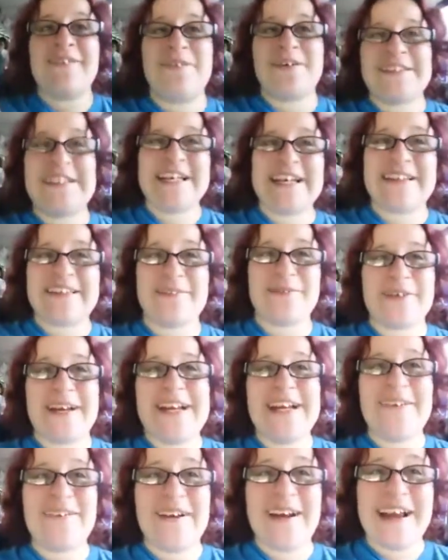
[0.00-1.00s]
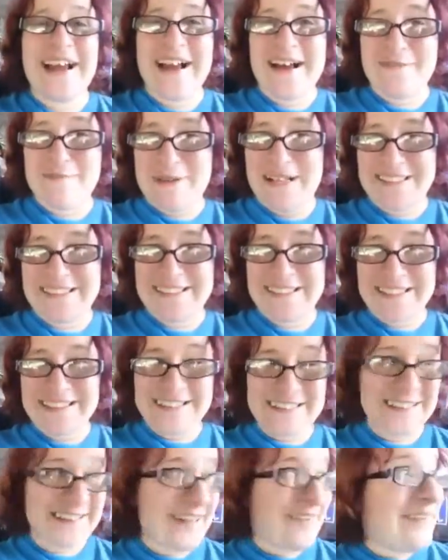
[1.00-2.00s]
it will take three Greyhound
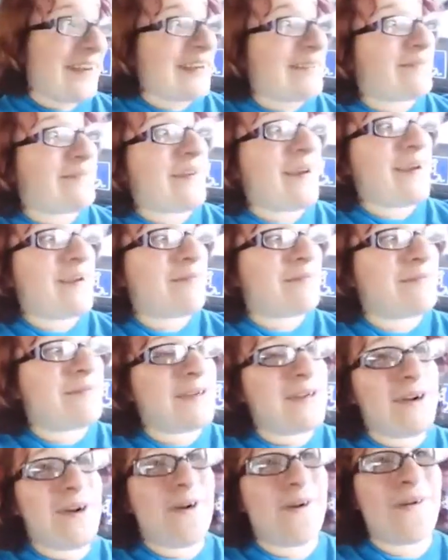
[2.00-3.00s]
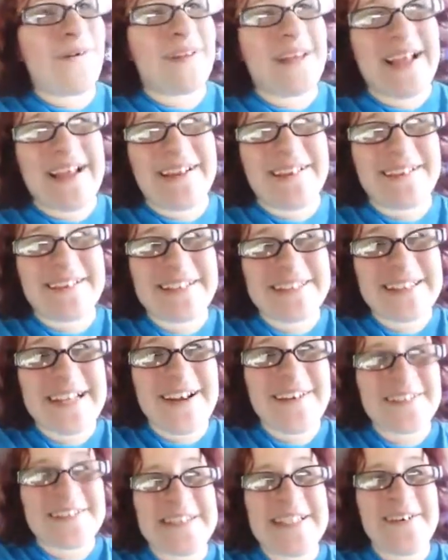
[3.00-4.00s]
buses going from Orlando to
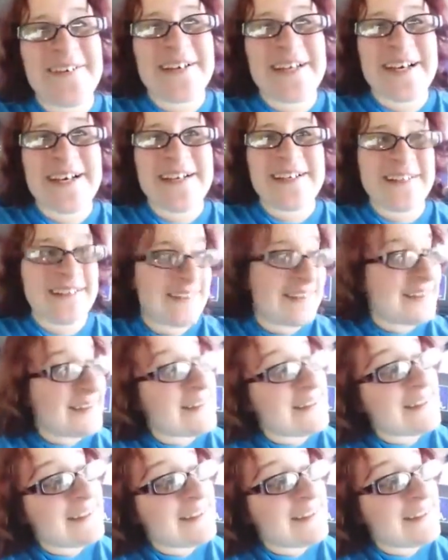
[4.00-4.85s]
Sarasota